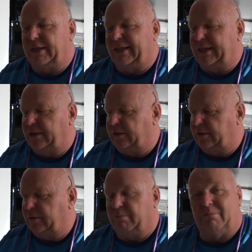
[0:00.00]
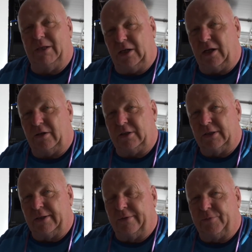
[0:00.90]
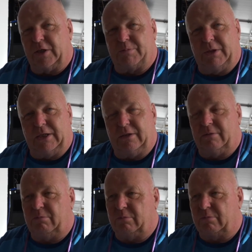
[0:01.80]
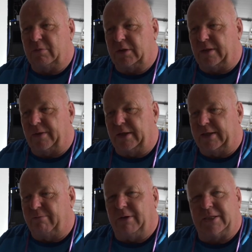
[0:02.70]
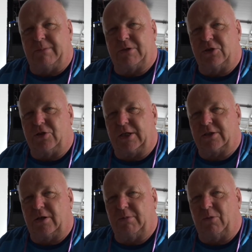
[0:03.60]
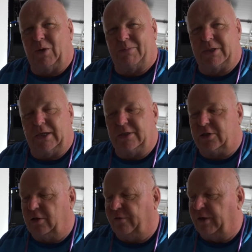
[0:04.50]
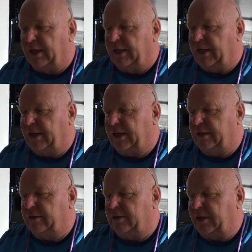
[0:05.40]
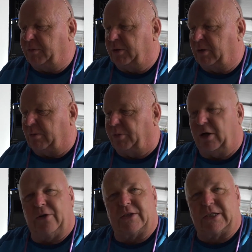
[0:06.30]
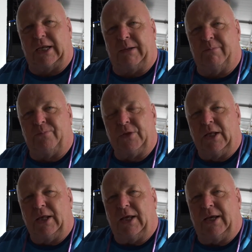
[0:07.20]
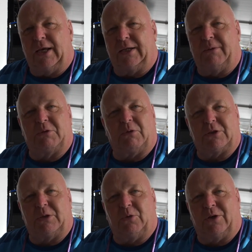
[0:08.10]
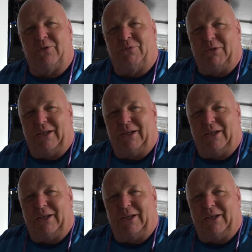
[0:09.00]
Ian Millar has been giving me tips and tricks on my website and stuff. And he's become a part of the team, and he was watching one of